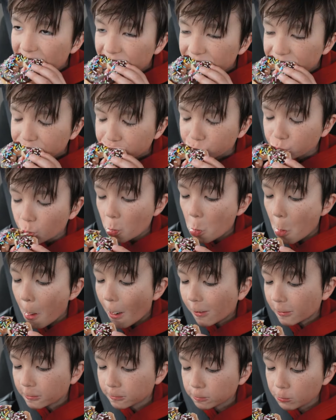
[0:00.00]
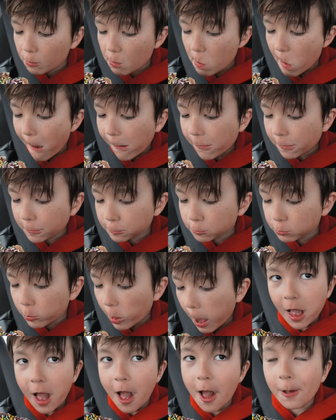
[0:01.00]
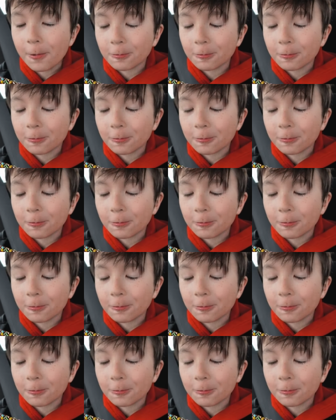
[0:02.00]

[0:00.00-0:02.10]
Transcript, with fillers: Well, they're small, but you have two of them. So.